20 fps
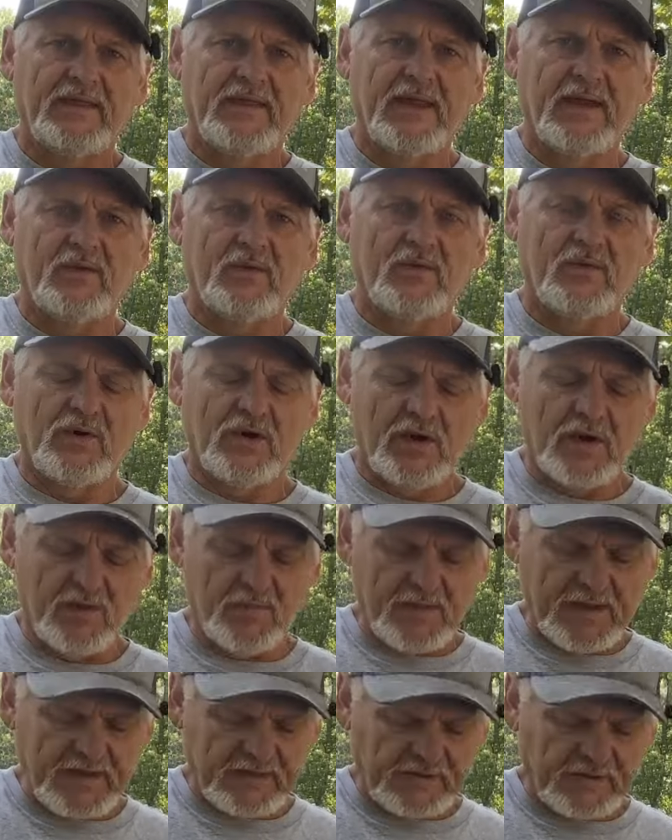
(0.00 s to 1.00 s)
they will
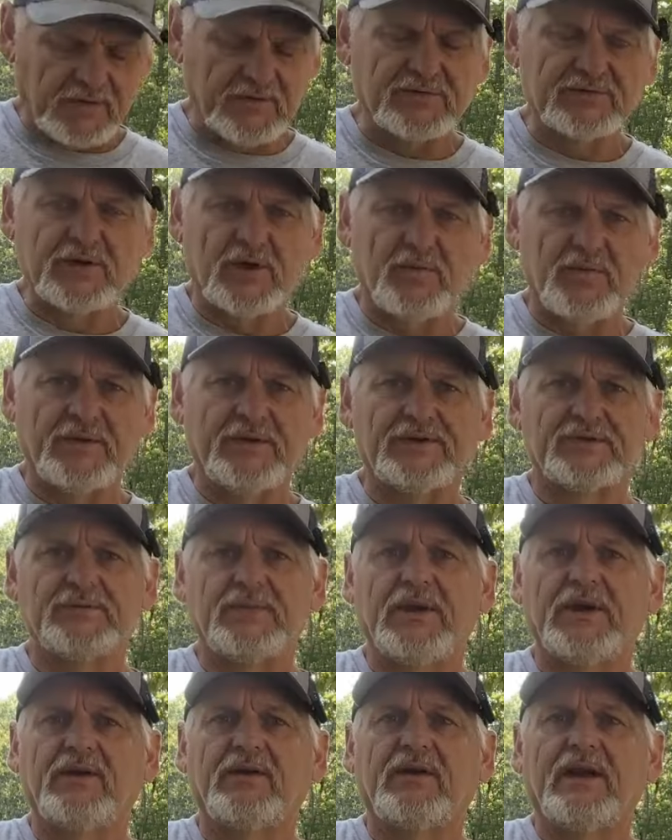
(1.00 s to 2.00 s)
do so much
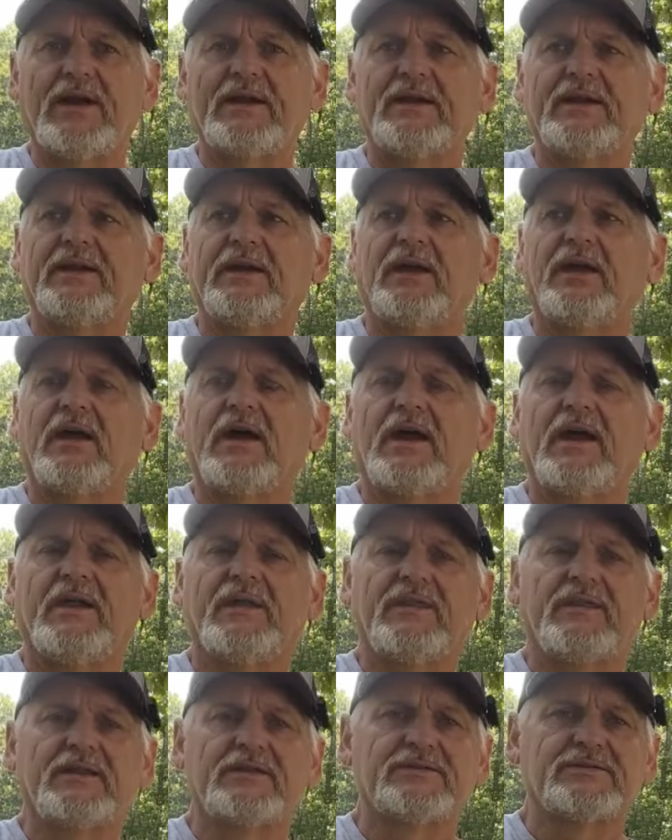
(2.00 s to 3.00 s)
better. I did a
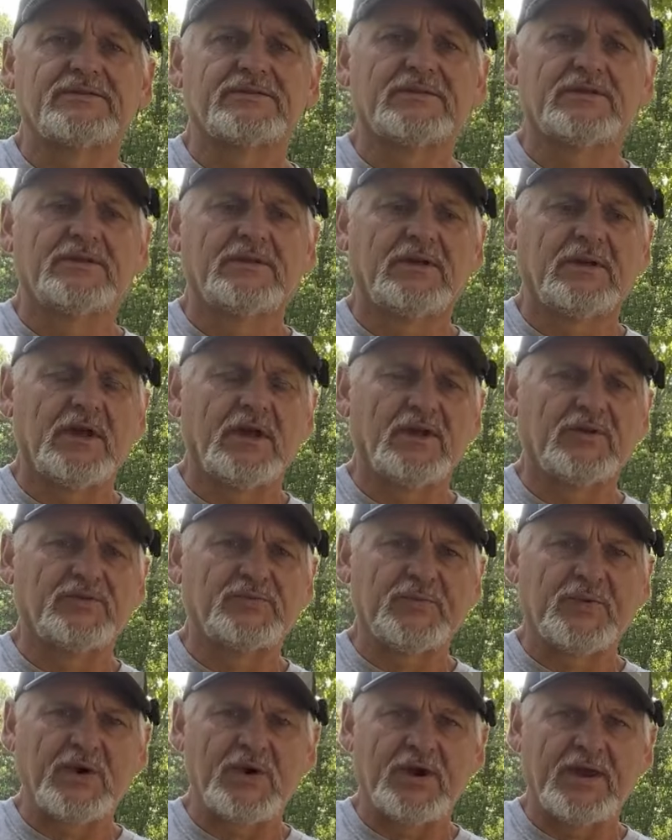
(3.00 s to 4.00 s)
lot this
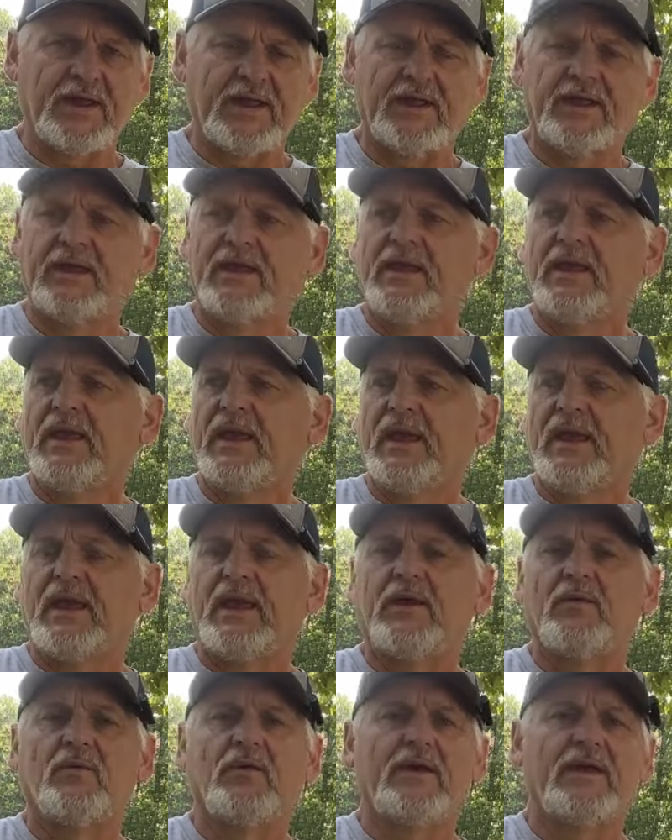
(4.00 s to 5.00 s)
spring,
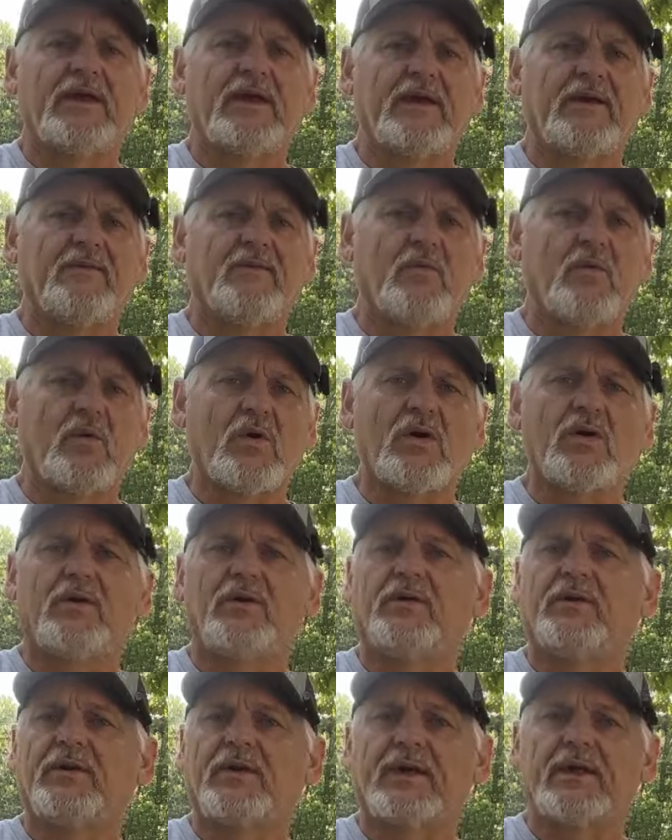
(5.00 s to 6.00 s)
and we have
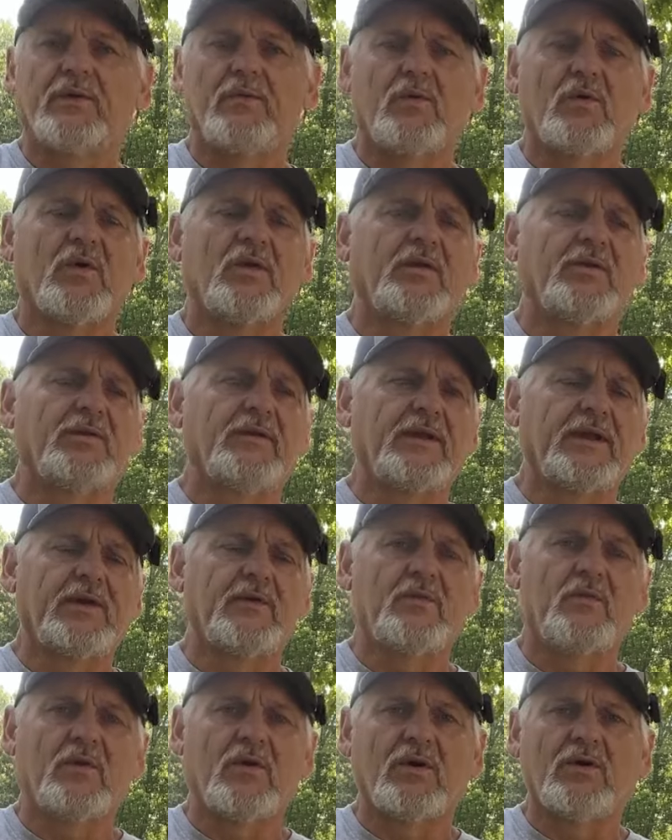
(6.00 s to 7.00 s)
watered and watered
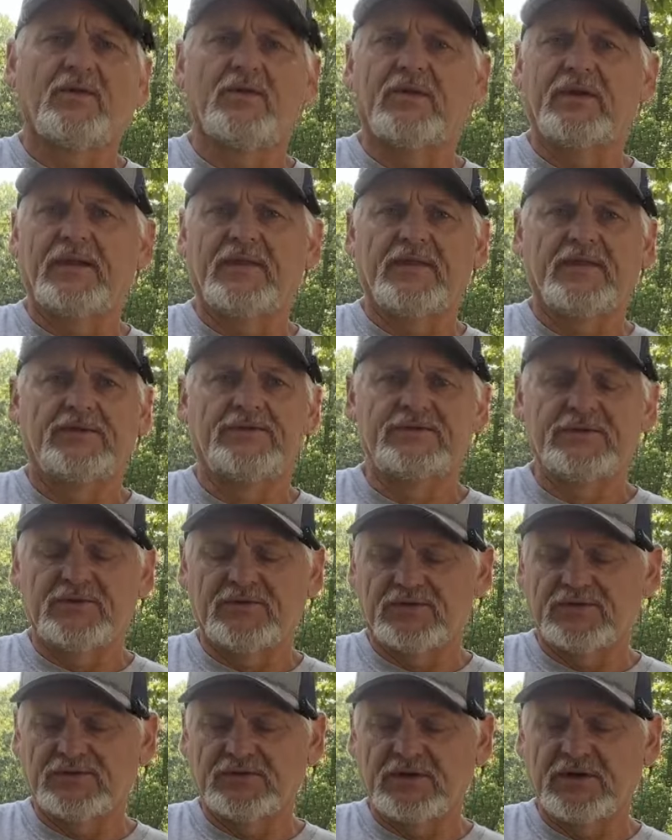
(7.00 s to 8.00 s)
and watered, and they're
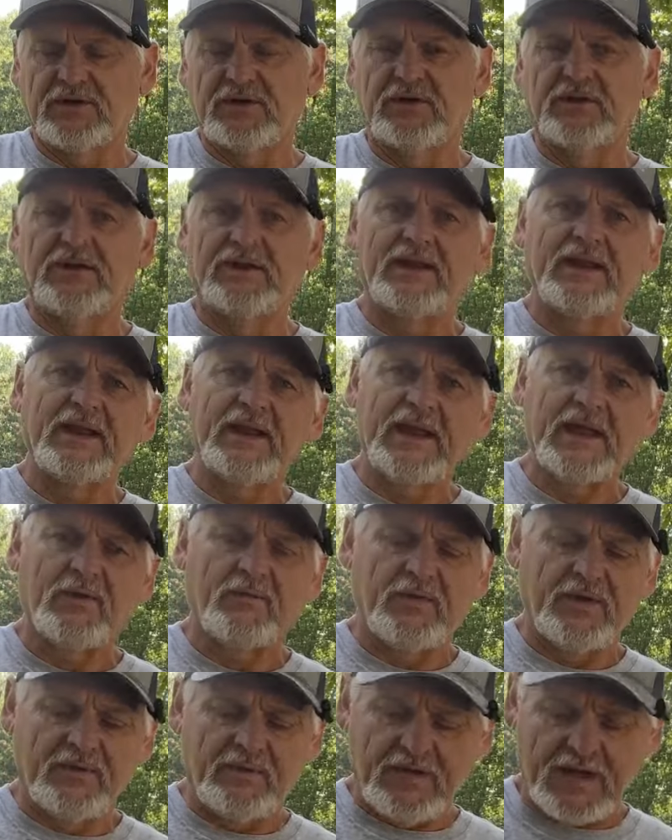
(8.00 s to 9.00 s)
still struggling,
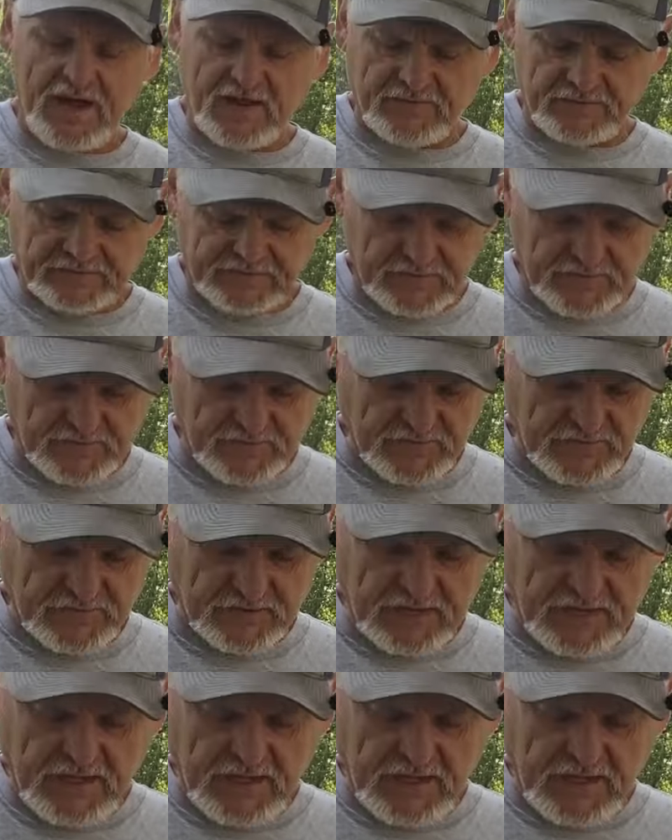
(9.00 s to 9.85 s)
and we lost some.